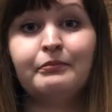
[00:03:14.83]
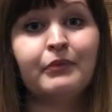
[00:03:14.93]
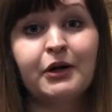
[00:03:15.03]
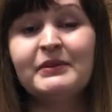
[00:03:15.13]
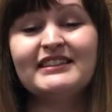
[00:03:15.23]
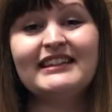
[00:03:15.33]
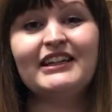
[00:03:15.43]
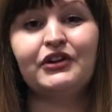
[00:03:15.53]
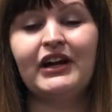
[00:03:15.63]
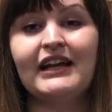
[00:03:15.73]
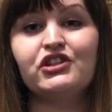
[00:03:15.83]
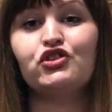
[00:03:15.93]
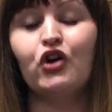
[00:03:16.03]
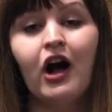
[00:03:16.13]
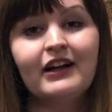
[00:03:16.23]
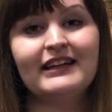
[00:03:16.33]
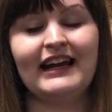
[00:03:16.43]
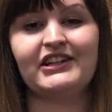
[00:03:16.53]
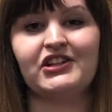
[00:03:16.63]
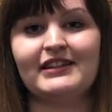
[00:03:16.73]
Purposely create strong
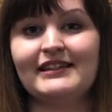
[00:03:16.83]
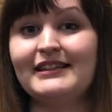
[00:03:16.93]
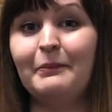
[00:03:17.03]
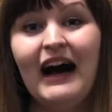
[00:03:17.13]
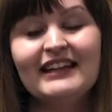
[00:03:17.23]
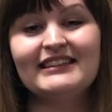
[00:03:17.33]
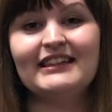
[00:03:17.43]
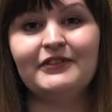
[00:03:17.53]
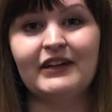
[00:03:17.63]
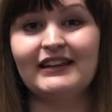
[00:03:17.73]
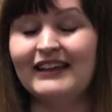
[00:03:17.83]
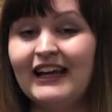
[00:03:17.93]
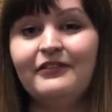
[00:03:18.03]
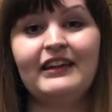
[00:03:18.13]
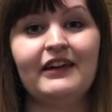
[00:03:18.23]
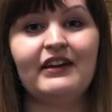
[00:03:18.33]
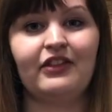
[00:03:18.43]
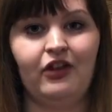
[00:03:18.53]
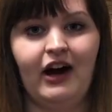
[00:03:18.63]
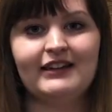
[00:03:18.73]
connections to positive and life-giving
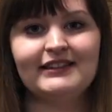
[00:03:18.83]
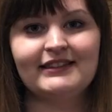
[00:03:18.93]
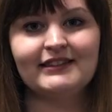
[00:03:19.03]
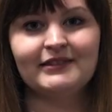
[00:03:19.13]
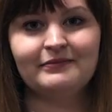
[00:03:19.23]
thoughts.